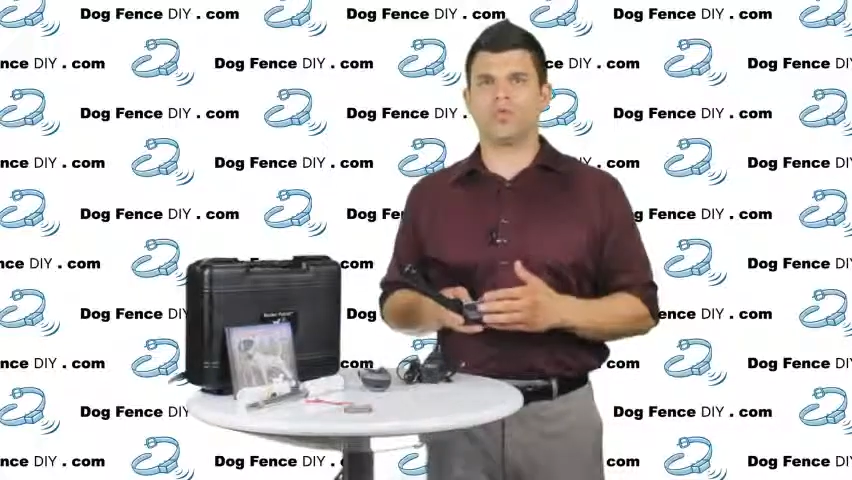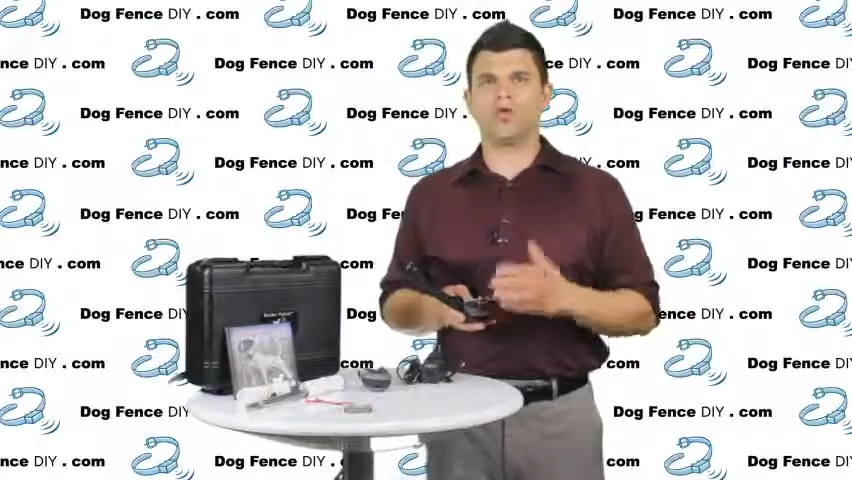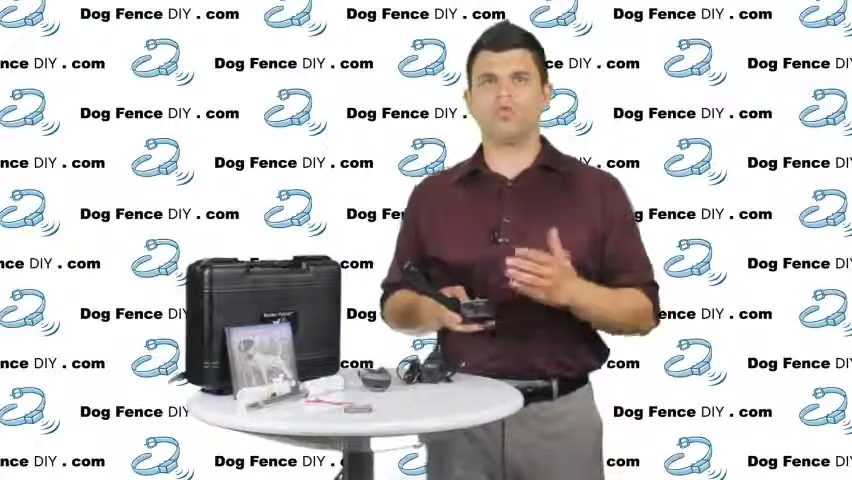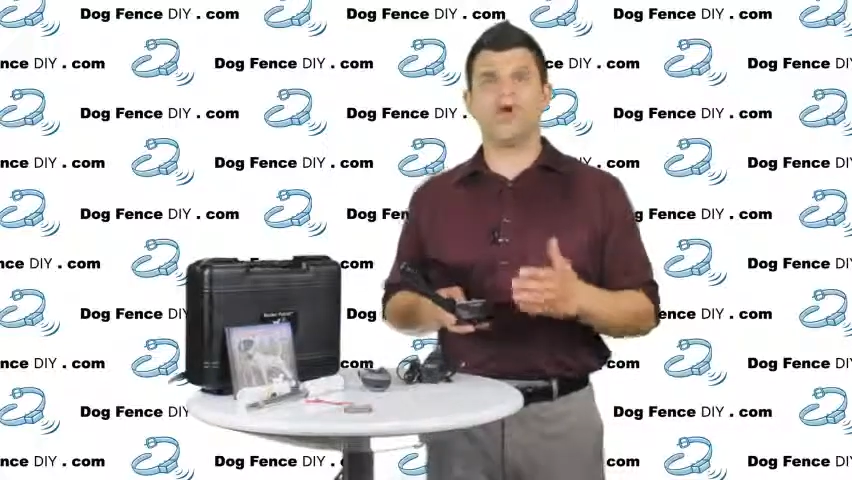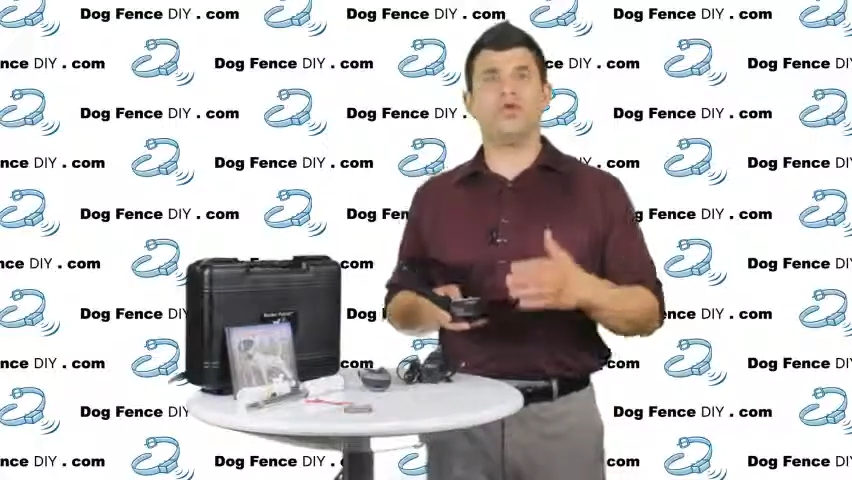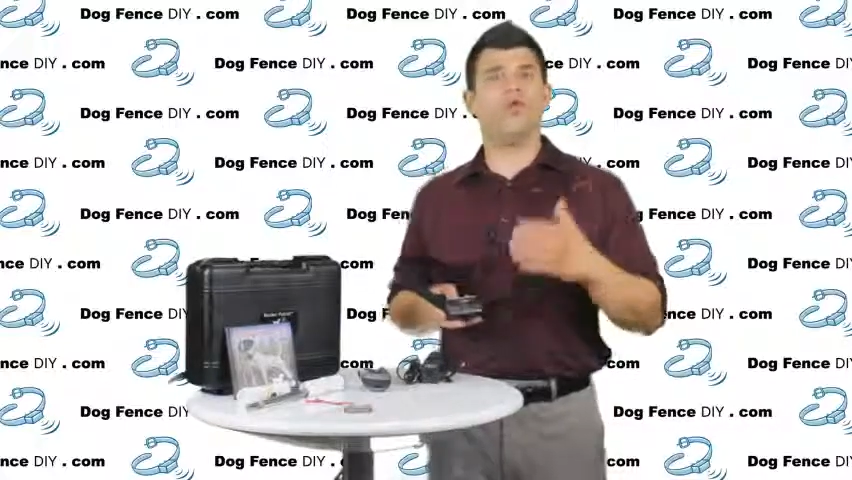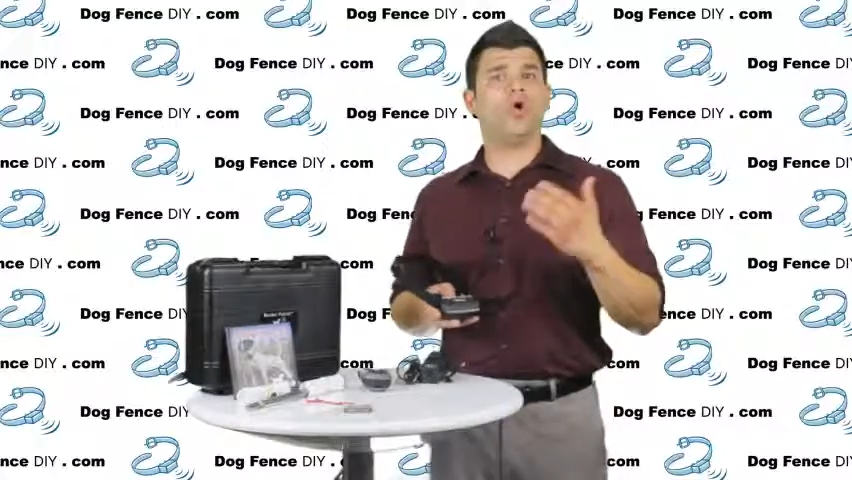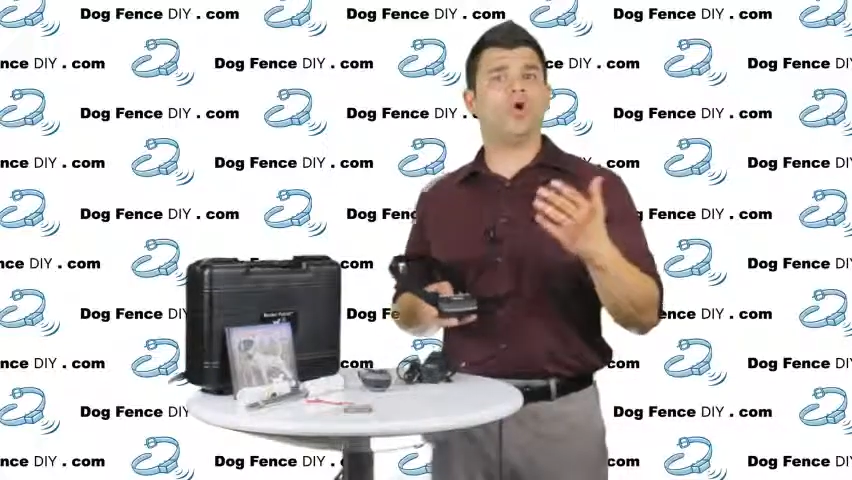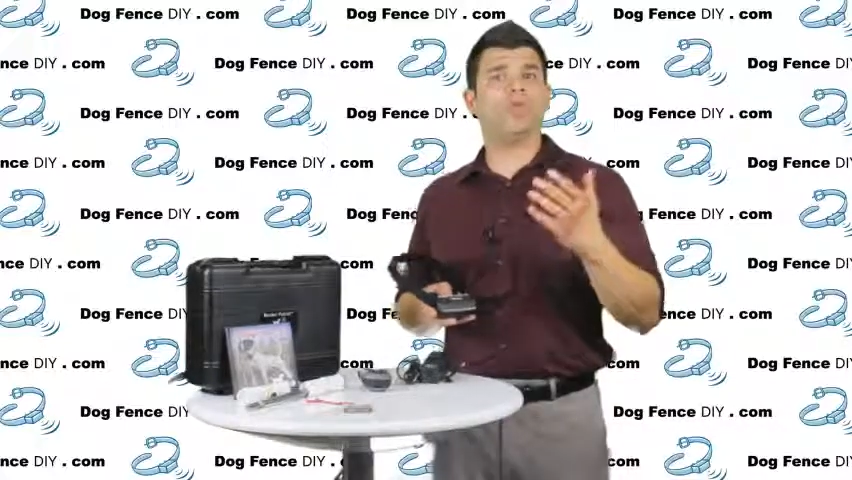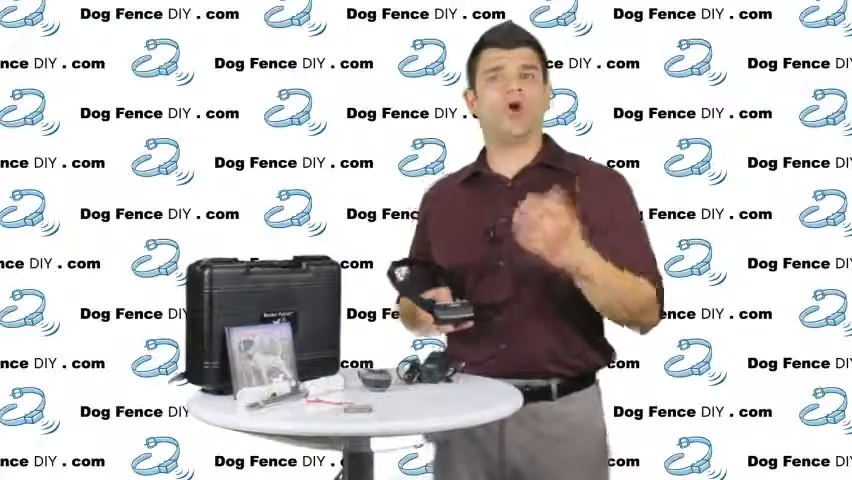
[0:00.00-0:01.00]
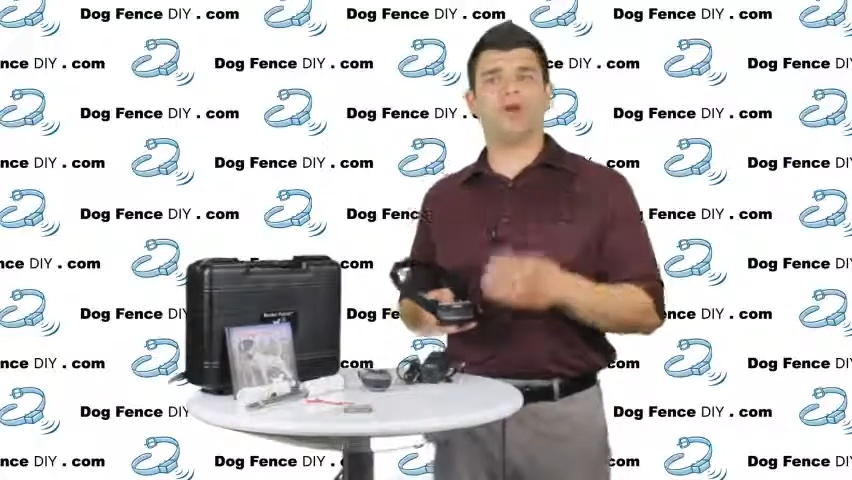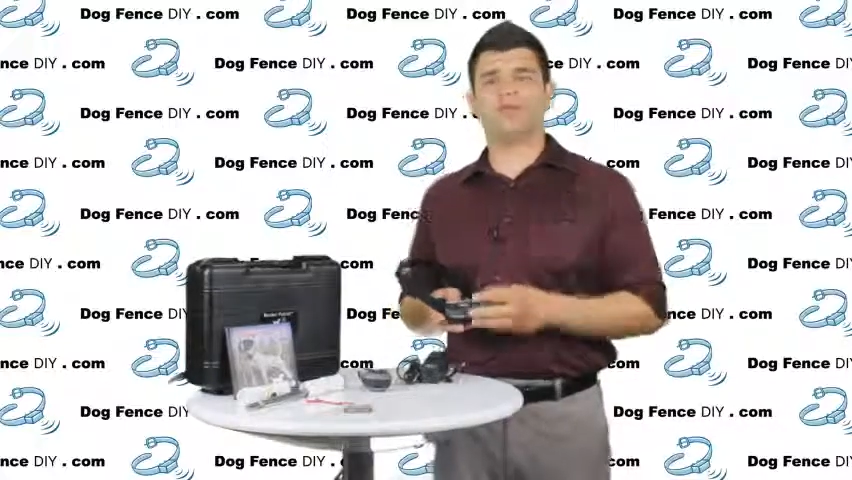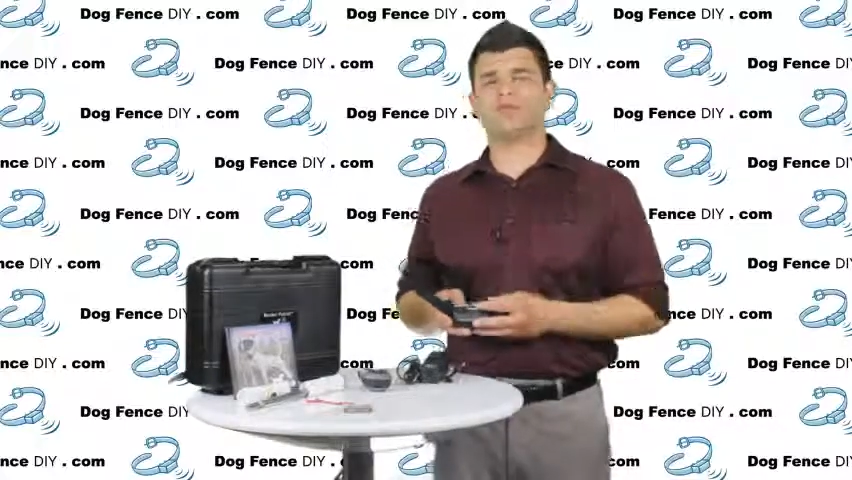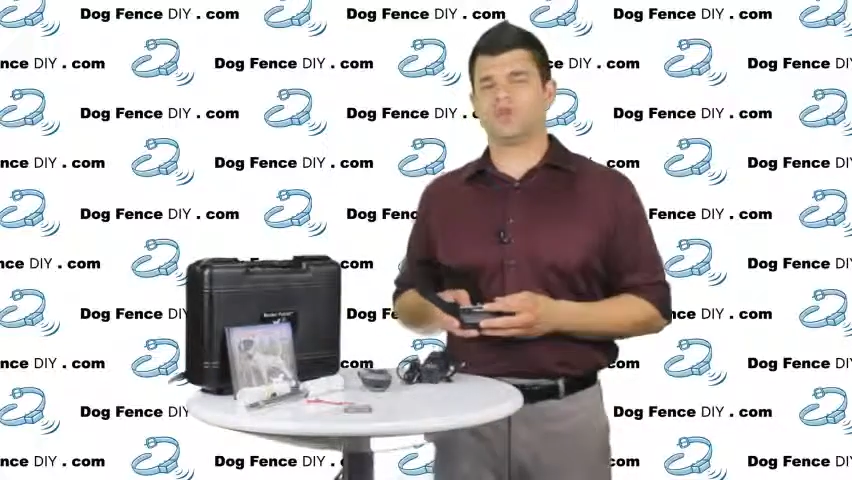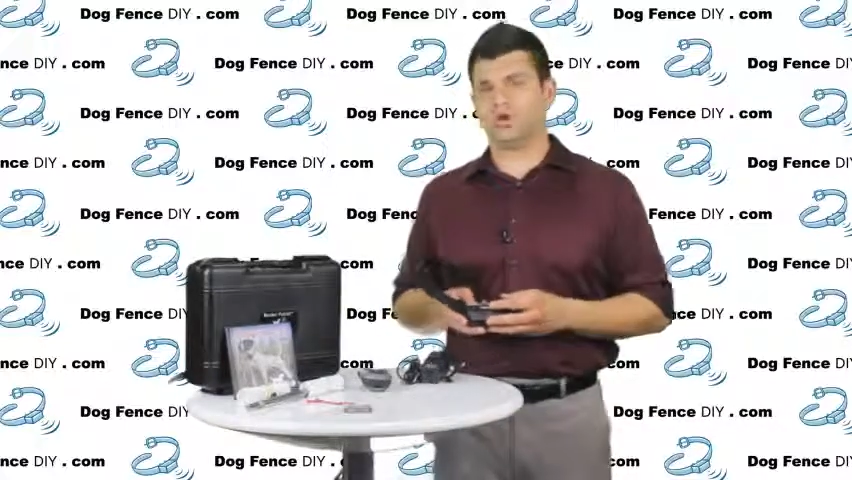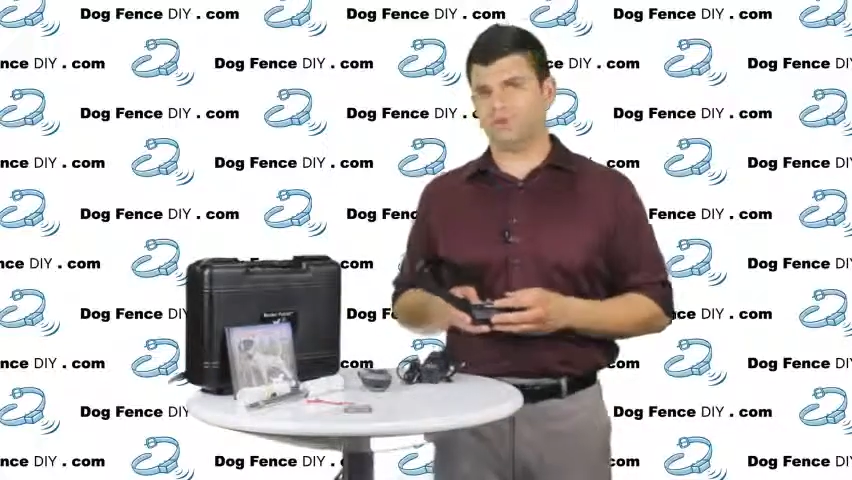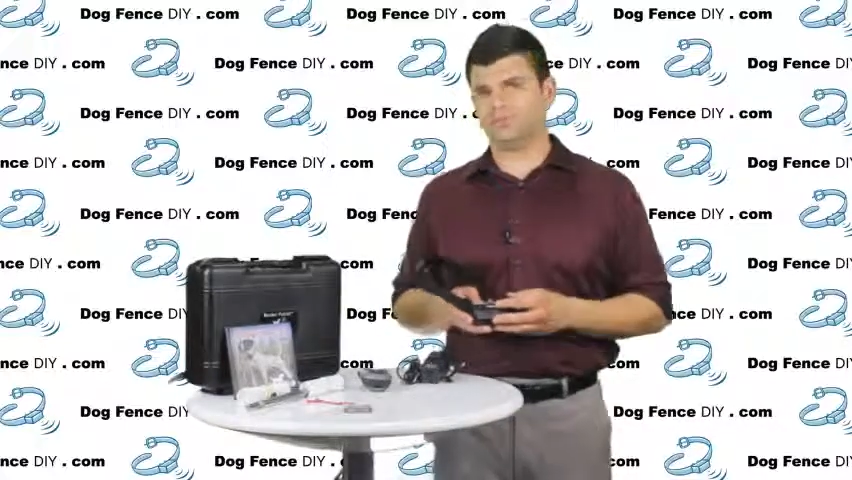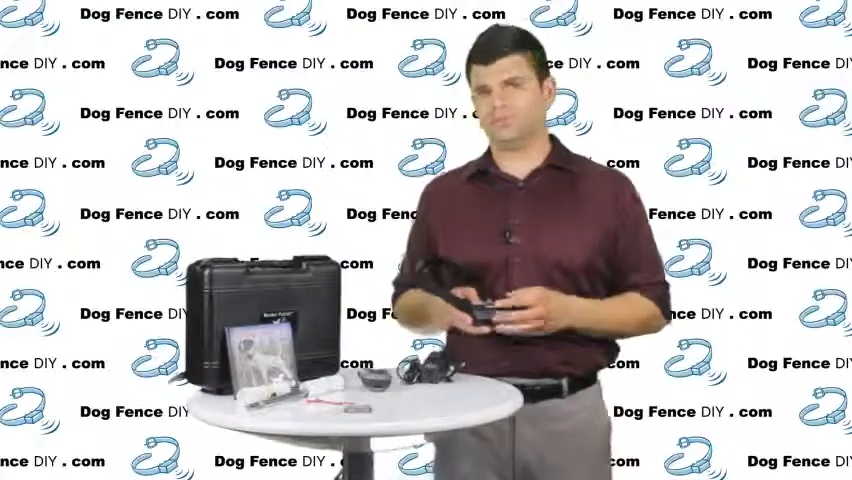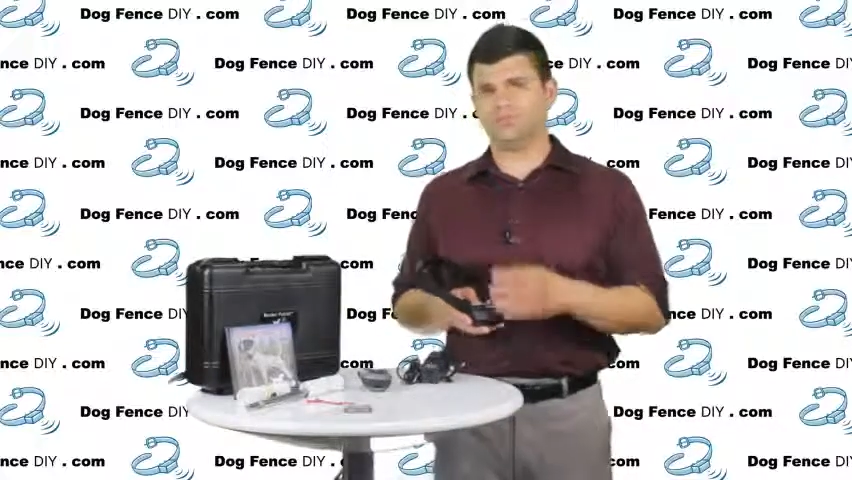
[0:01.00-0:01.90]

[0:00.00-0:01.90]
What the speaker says: we found no problems at all.